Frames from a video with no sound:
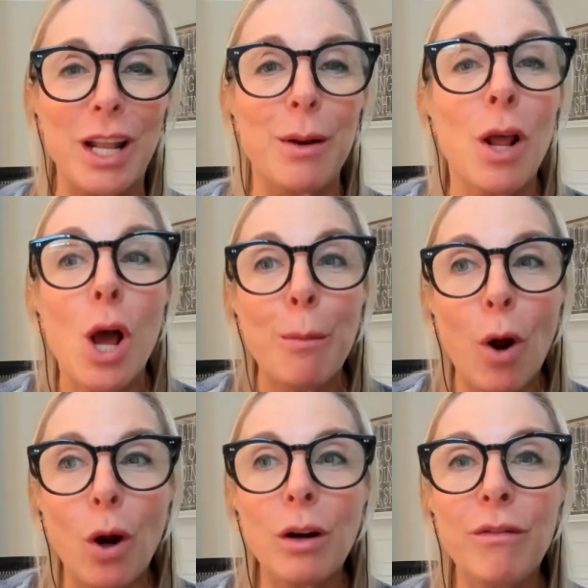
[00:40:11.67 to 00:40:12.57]
And
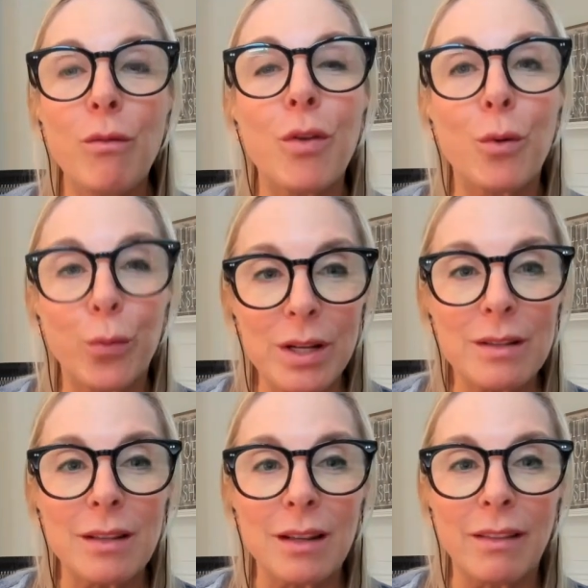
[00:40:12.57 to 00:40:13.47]
part of the
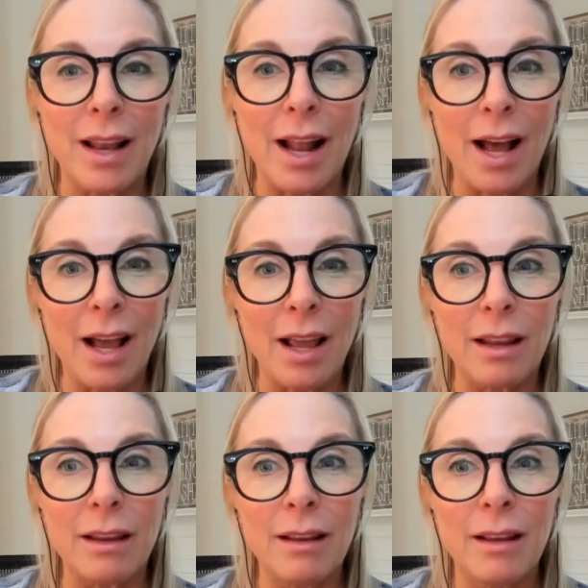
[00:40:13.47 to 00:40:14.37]
reason that
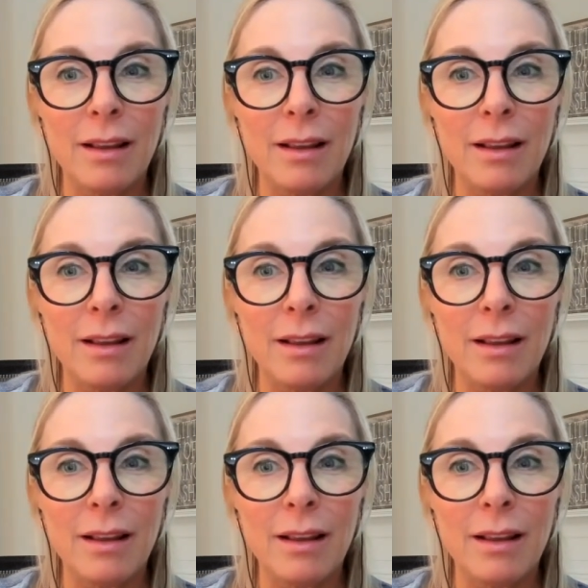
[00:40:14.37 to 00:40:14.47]
I